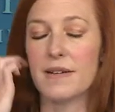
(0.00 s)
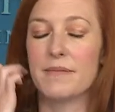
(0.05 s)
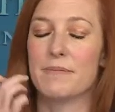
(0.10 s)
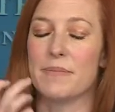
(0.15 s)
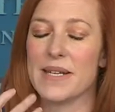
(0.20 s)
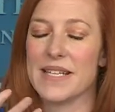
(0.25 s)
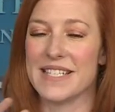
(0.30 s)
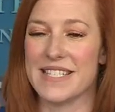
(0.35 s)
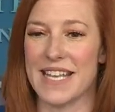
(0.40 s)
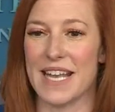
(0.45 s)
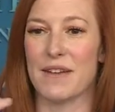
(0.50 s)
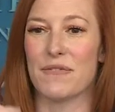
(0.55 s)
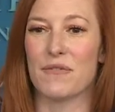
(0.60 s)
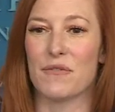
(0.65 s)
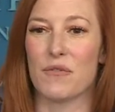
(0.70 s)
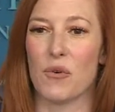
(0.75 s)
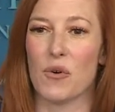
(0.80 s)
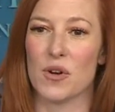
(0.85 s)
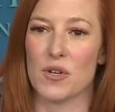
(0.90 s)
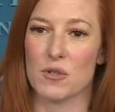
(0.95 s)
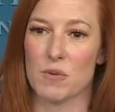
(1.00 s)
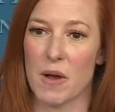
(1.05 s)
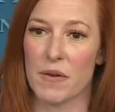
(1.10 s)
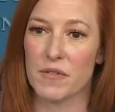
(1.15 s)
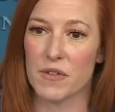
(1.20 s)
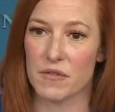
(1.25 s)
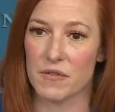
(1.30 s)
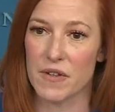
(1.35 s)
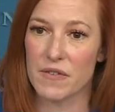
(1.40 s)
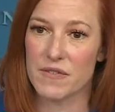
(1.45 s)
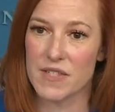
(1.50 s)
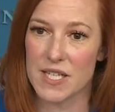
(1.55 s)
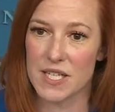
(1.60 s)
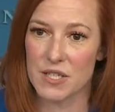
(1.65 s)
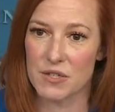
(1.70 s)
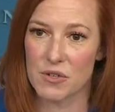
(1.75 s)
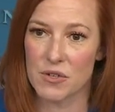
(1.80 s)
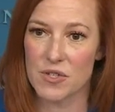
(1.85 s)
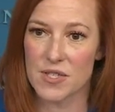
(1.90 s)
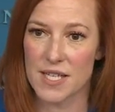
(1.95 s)
be safe for 12 to
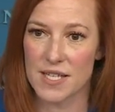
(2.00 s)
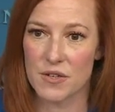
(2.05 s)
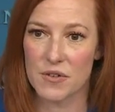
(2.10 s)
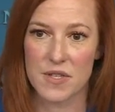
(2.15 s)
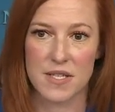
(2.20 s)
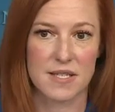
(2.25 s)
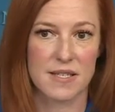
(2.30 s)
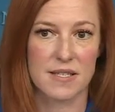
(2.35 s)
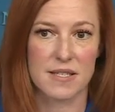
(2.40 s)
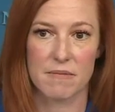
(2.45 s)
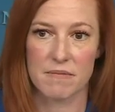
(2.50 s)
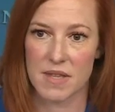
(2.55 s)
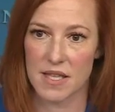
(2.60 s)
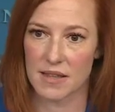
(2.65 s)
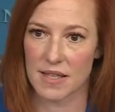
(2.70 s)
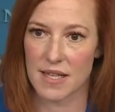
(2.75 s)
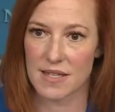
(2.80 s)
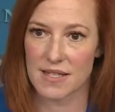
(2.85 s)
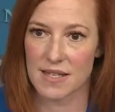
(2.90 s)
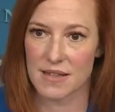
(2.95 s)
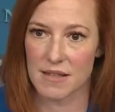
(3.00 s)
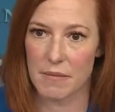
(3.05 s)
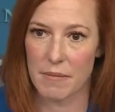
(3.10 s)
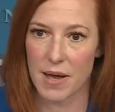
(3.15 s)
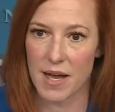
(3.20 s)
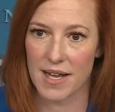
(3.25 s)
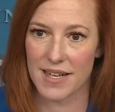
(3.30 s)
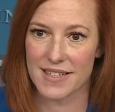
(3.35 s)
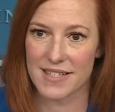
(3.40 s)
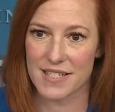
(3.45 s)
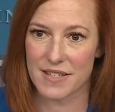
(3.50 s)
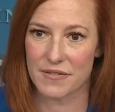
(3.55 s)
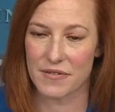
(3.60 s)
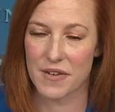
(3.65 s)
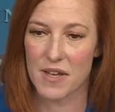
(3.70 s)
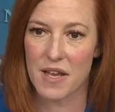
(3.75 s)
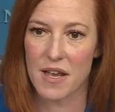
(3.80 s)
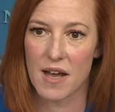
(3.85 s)
15-year-olds. I know this is something that's on the minds of